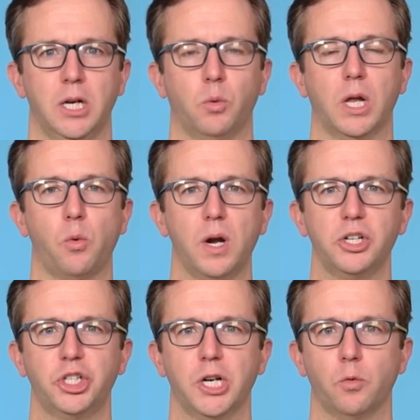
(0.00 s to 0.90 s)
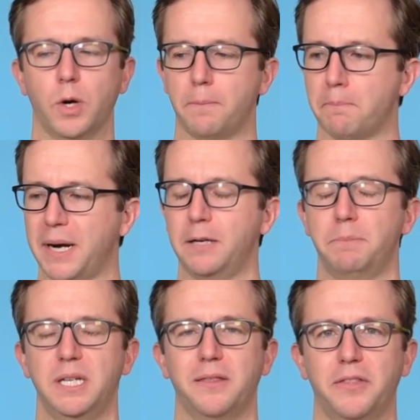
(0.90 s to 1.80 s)
Well, I wanna share what might
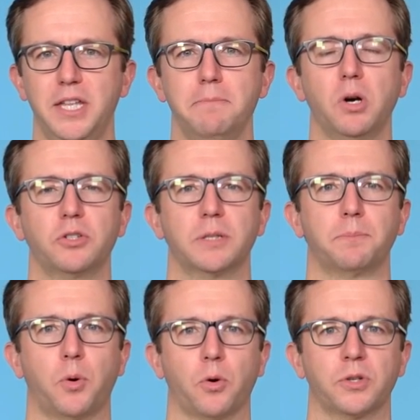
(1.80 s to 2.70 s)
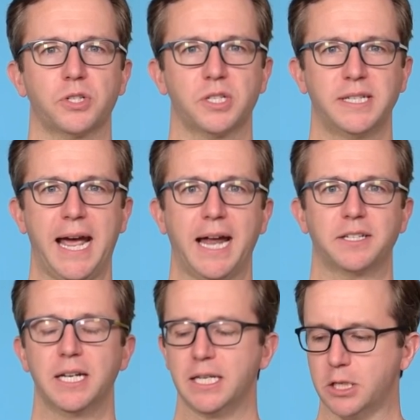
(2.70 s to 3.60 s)
be the most important stat
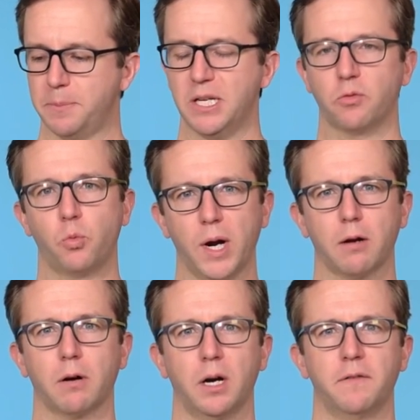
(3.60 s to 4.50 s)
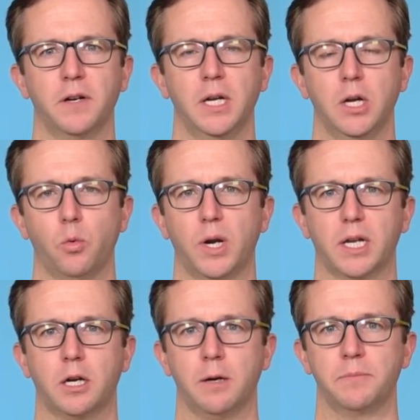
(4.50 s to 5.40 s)
to be aware of when it
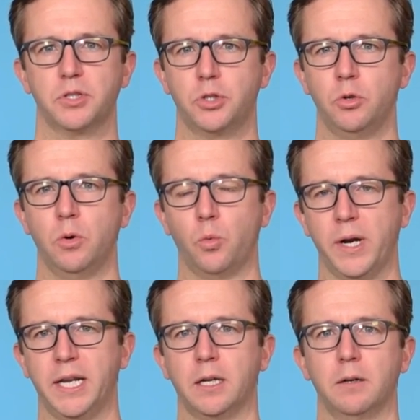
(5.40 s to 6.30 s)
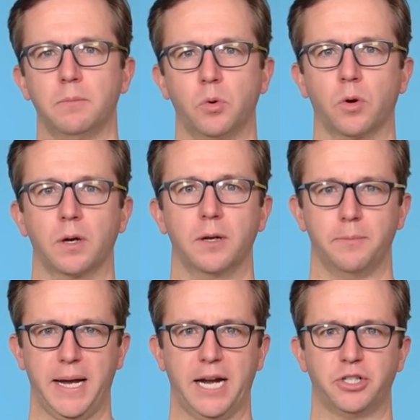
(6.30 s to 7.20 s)
comes to winning more
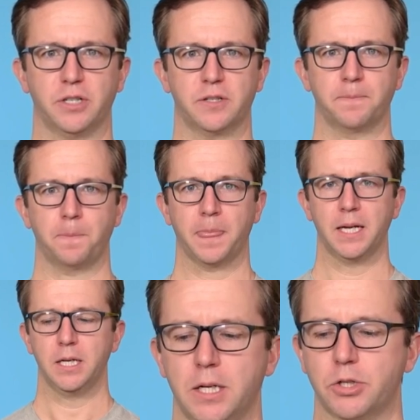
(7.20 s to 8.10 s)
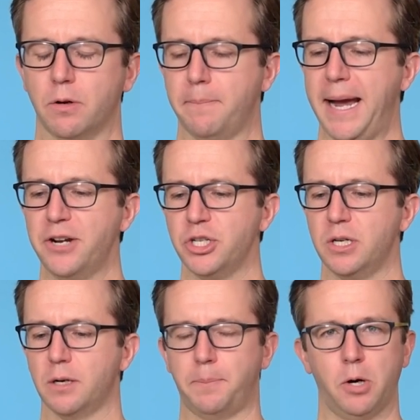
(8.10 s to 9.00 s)
matches. So imagine
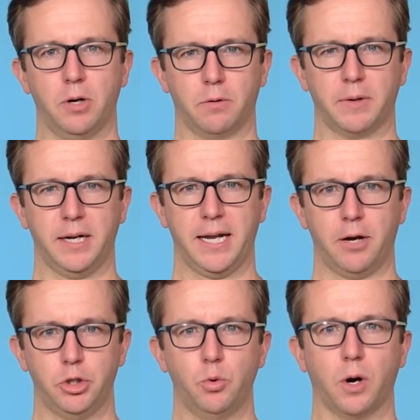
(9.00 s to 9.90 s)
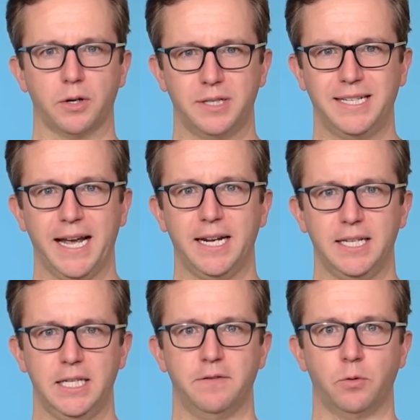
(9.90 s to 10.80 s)
an opponent right now you are dead
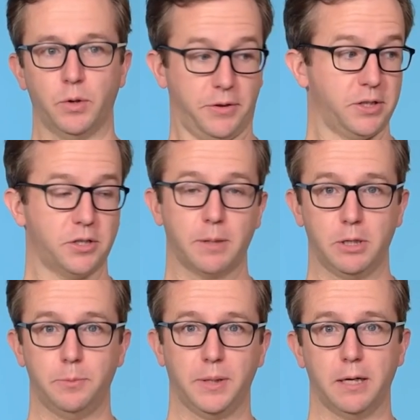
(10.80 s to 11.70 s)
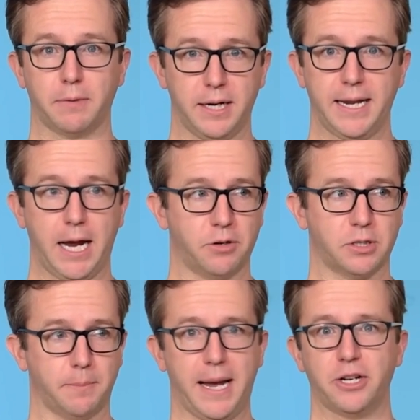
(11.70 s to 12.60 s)
even with. This is somebody you play right now, just
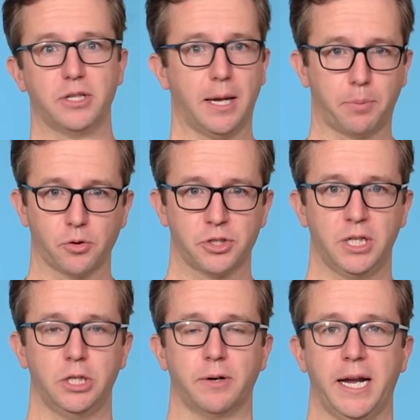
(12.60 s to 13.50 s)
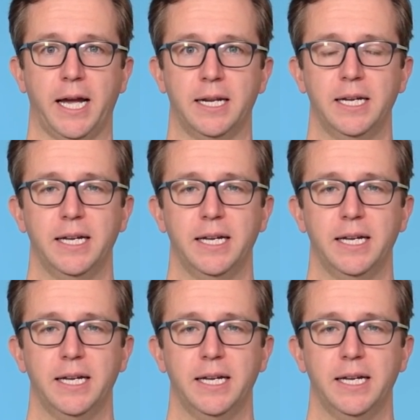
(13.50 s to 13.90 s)
imagine that person in your head,